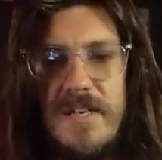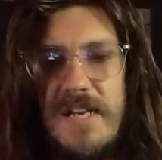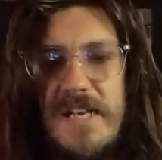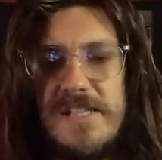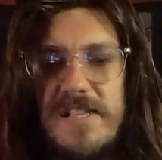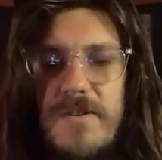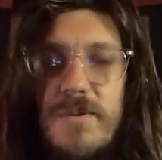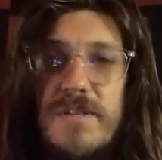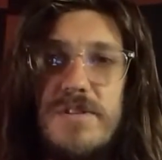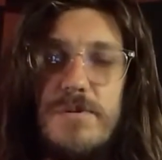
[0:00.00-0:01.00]
is
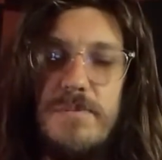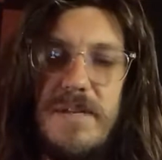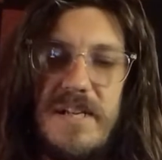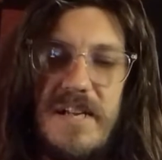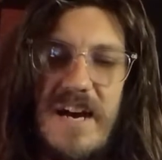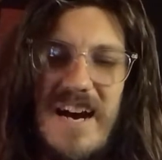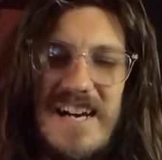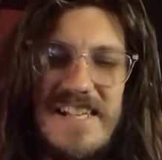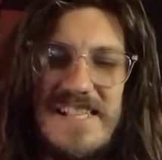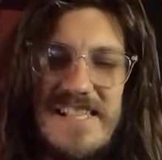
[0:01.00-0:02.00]
going to be
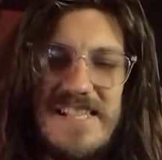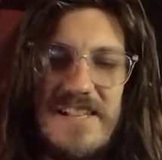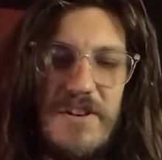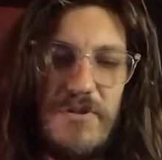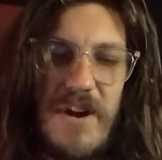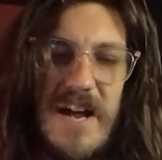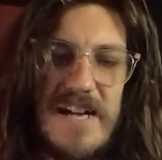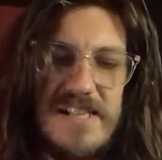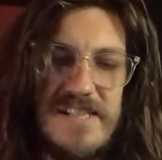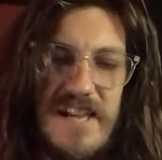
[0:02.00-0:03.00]
ice,
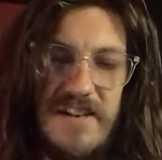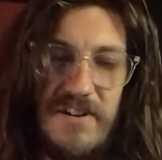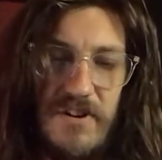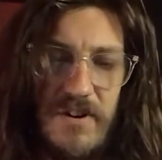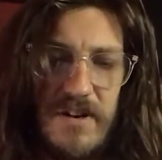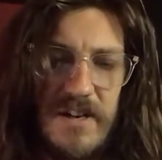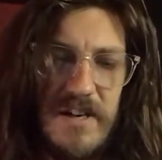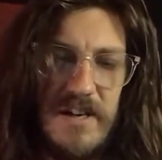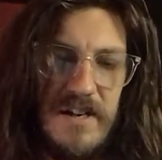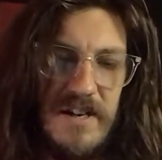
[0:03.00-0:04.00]
grass, and dark.
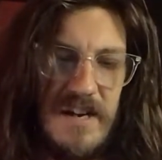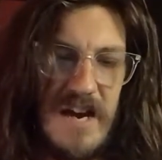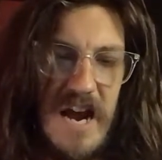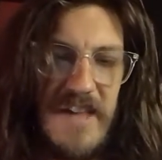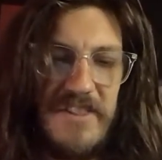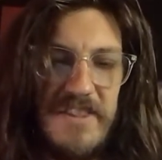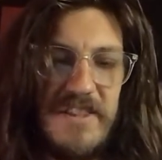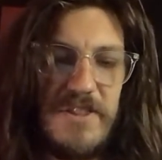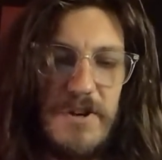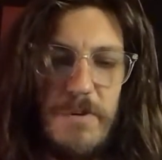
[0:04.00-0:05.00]
And then the
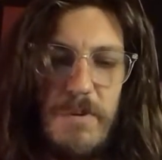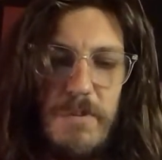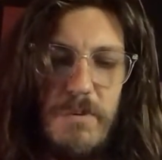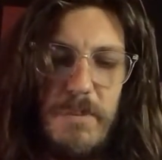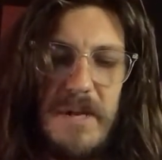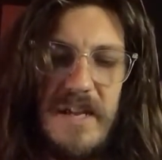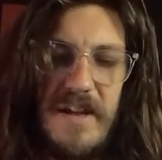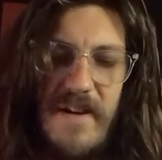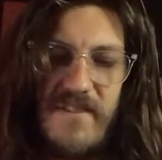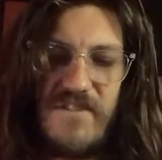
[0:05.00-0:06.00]
third one will be
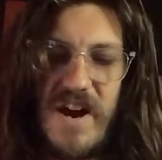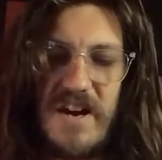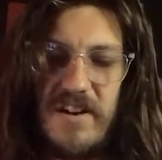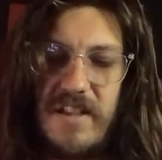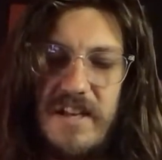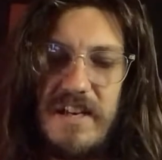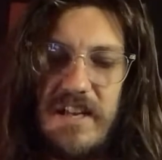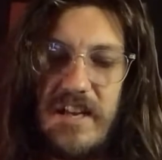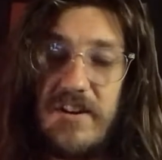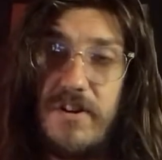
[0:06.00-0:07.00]
fire,
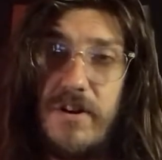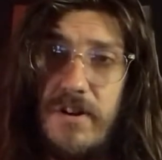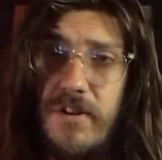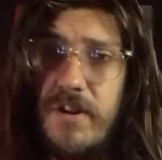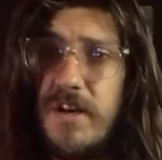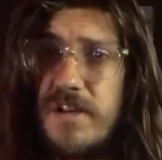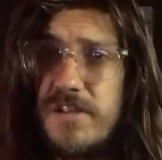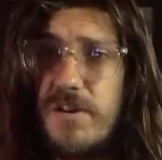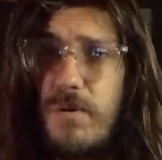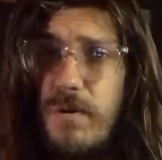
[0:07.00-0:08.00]
lightning, and earth.
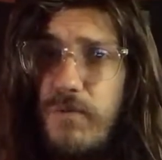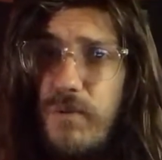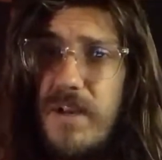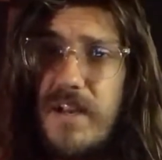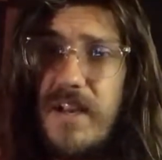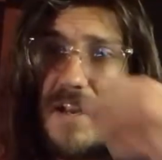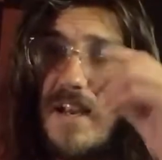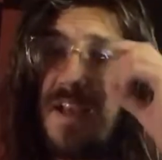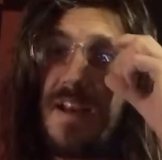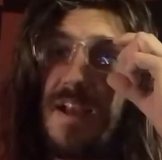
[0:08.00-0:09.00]
So if we can
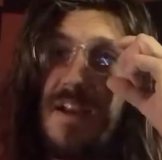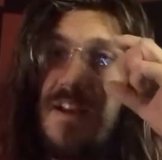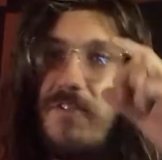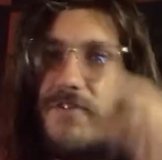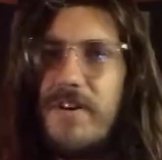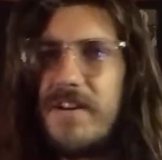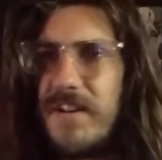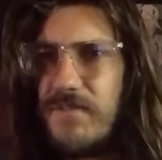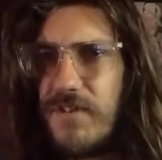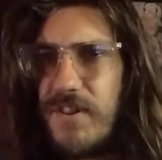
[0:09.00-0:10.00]
get enough
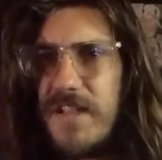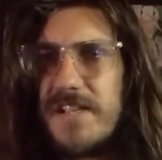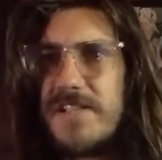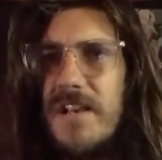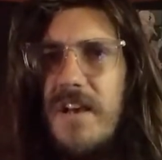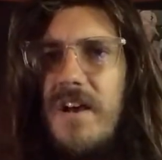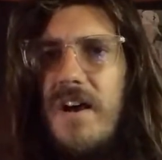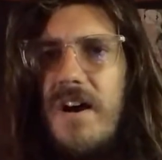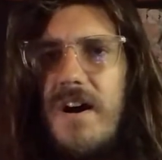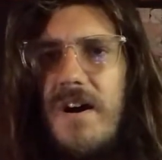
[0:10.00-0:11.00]
funding for this,
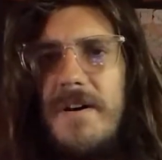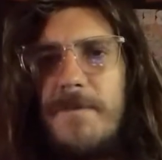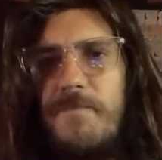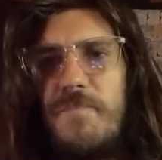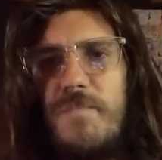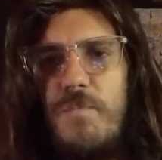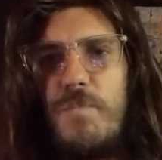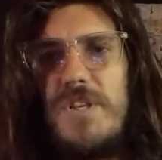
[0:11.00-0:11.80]
we